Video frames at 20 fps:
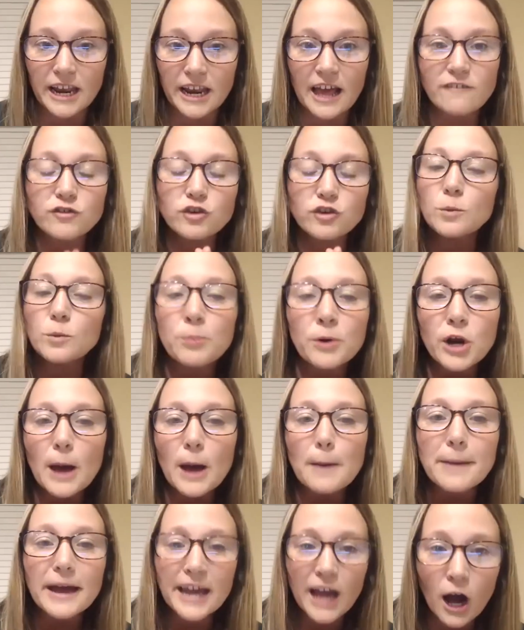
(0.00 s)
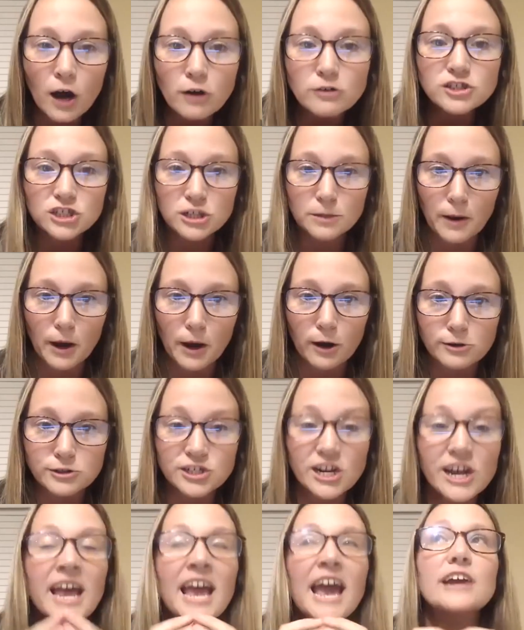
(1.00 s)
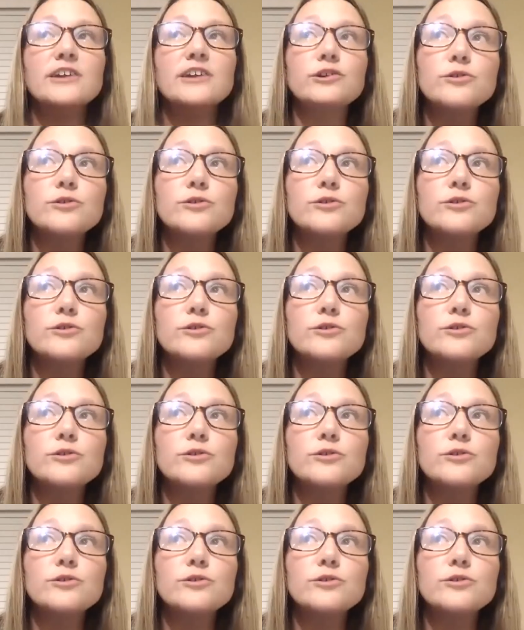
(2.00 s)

If you put up a host to post and you